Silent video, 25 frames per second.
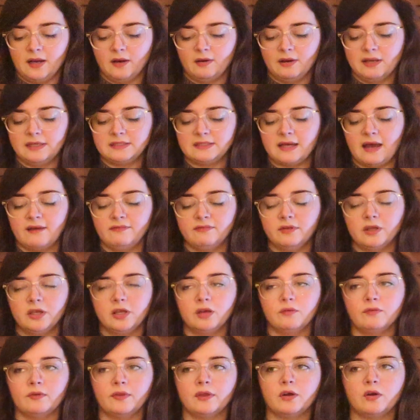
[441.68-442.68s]
Aries. I feel
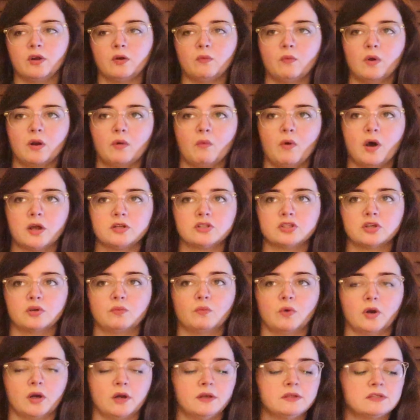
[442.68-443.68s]
like you're really going to want to watch
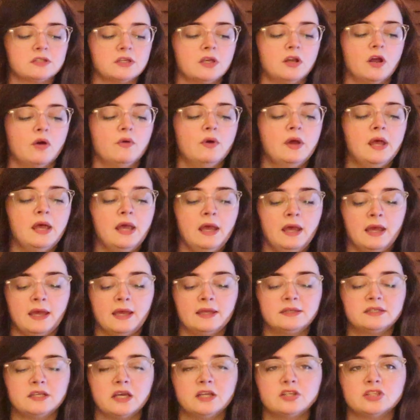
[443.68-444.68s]
your words, you know.
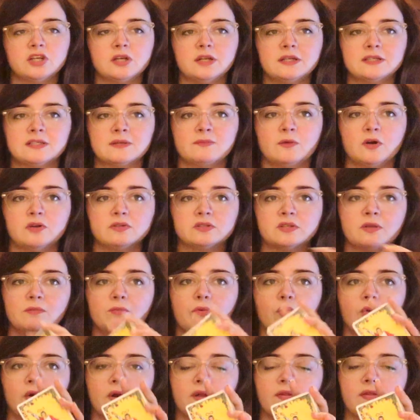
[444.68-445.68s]
Intention is the most
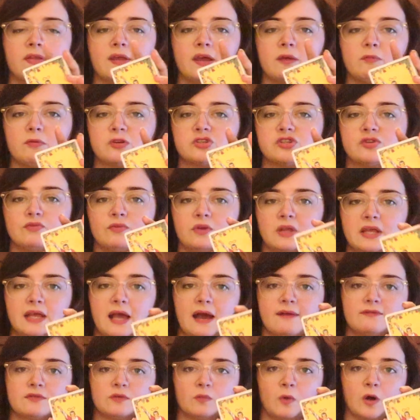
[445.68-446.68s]
important thing, but you really
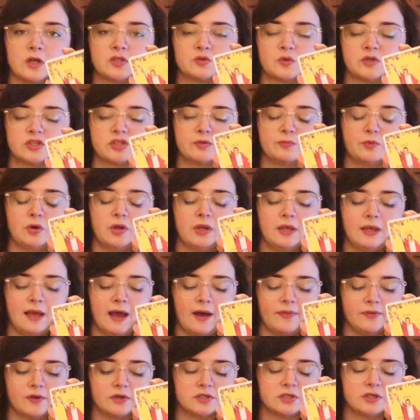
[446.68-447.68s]
have to watch what you're putting
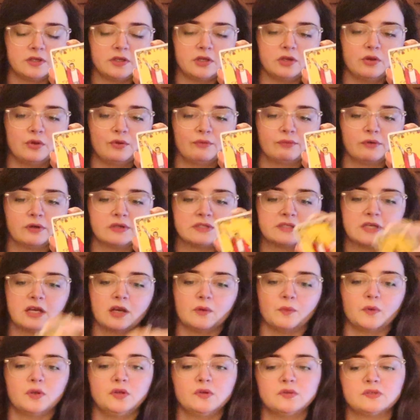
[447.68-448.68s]
out there to the universe
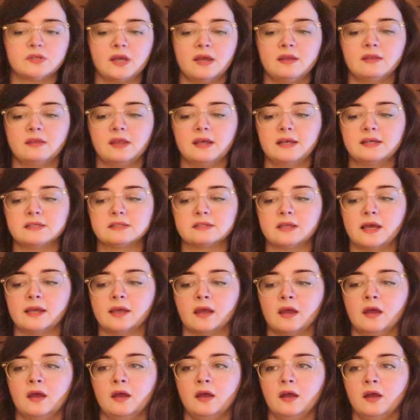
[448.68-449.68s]
here. When you say things
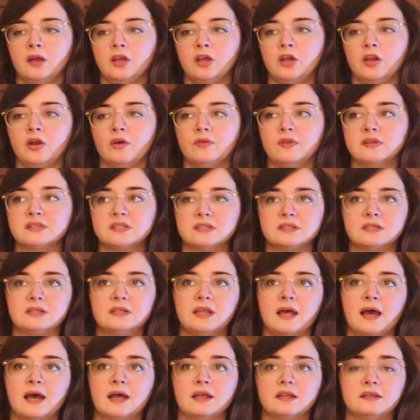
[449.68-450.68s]
like, you know, this is
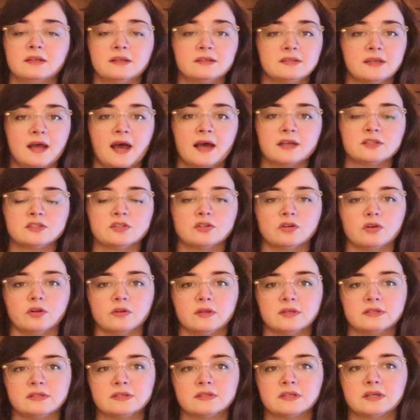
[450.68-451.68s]
a, da-
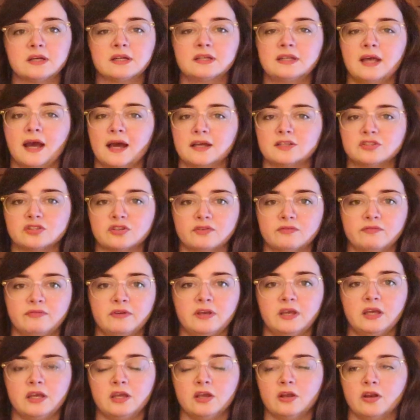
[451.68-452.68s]
disaster, this is a
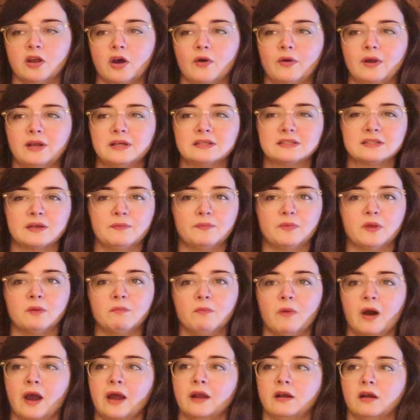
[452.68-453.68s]
catastrophe, you know, and it's
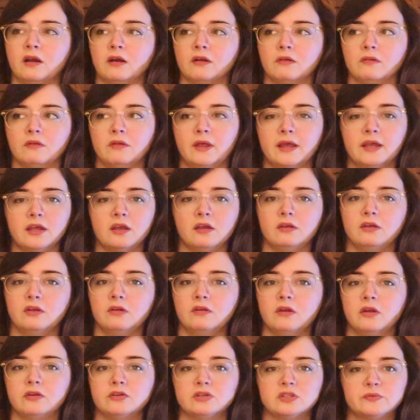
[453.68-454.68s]
something minor, like,
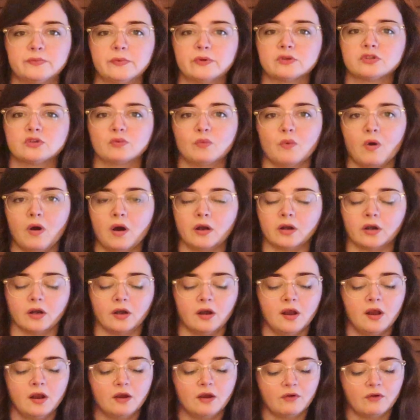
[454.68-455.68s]
you know, you spilled your
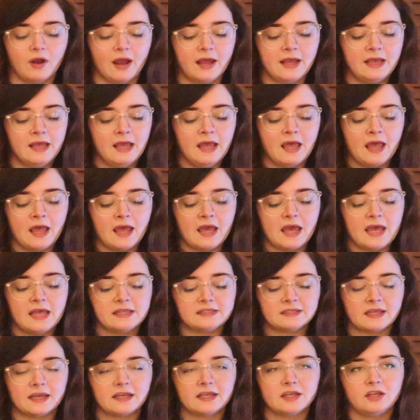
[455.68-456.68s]
water, right?
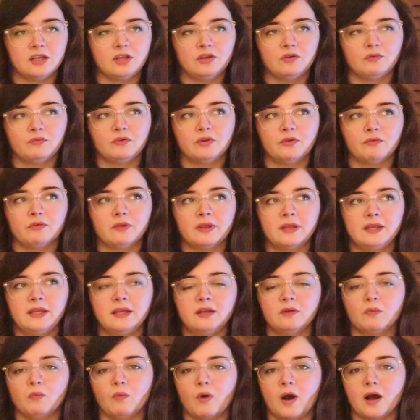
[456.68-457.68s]
It's like you, you really
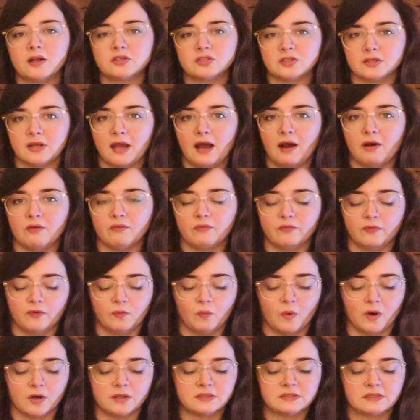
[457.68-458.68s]
need to watch out
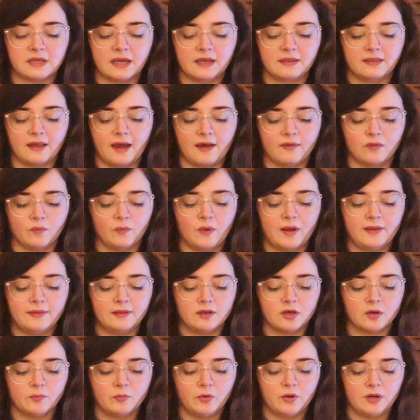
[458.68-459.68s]
for words like that, the way
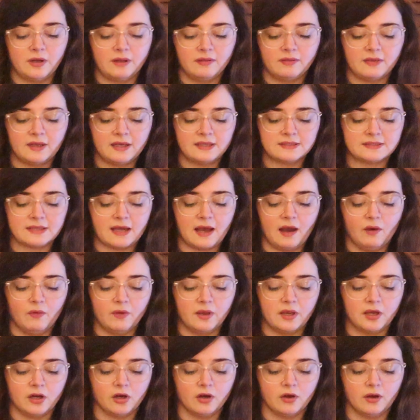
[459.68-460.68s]
that you're putting things
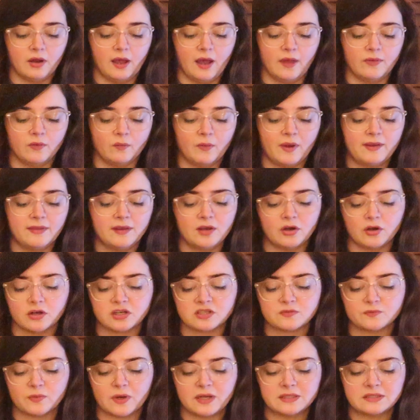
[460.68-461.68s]
out here and the way that you're
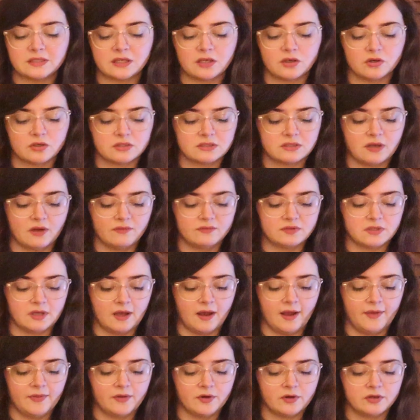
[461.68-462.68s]
expressing yourself to
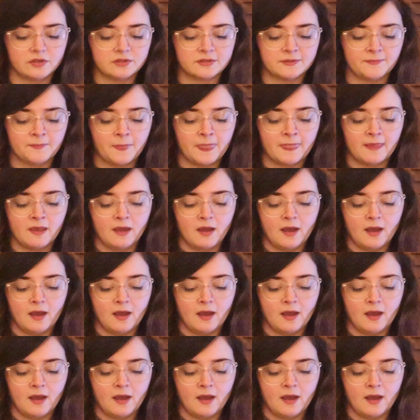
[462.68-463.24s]
others.